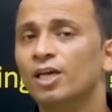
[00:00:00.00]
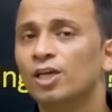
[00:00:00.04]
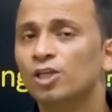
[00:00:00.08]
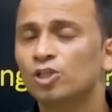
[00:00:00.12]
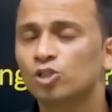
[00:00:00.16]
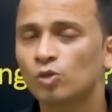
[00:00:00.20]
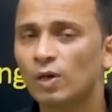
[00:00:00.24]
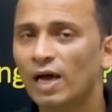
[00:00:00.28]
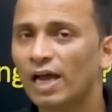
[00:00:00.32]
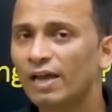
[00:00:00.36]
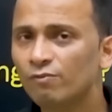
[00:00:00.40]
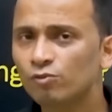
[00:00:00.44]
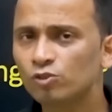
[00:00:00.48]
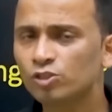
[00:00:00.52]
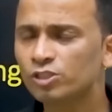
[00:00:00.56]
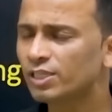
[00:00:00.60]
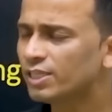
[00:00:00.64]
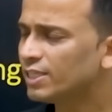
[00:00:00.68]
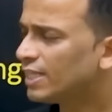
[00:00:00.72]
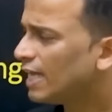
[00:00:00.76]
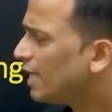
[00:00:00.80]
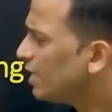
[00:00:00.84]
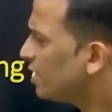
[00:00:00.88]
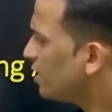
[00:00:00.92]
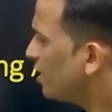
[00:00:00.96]
So I would say
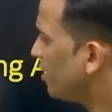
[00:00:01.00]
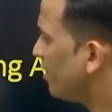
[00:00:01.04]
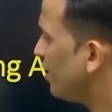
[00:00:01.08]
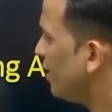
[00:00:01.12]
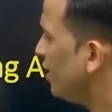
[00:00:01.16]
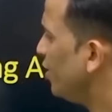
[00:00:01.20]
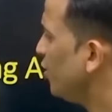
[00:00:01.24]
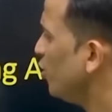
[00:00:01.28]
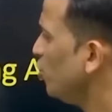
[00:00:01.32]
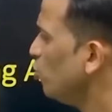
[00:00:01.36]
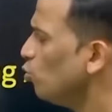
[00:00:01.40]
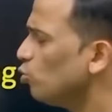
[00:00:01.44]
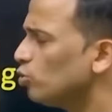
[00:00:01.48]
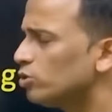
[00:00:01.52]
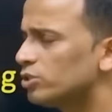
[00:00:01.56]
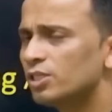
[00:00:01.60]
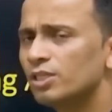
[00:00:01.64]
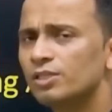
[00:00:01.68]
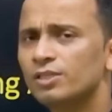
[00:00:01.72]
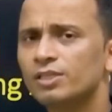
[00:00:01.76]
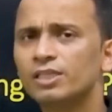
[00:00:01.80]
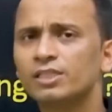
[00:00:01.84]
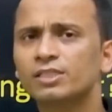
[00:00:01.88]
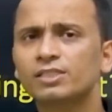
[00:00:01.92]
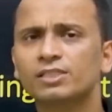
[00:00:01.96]
that
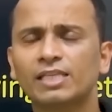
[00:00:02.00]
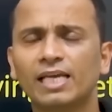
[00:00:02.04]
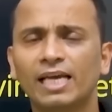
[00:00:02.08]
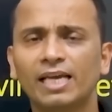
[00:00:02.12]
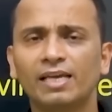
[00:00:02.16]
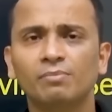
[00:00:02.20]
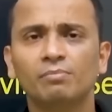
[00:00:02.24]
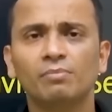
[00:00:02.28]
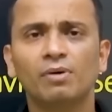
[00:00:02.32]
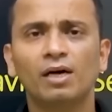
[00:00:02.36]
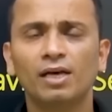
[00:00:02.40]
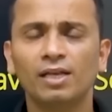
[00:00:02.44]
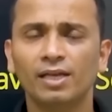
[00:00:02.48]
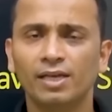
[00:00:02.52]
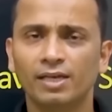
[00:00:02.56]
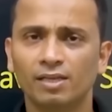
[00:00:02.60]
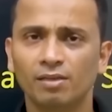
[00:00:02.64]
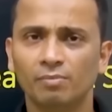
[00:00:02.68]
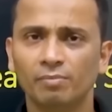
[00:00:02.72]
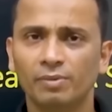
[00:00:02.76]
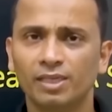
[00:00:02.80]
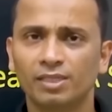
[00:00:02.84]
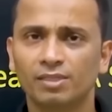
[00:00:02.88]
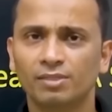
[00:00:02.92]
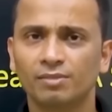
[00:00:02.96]
reduce this time a little
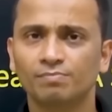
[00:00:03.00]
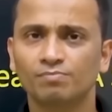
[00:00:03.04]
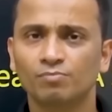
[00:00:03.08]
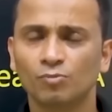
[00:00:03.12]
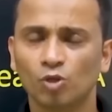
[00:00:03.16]
bit.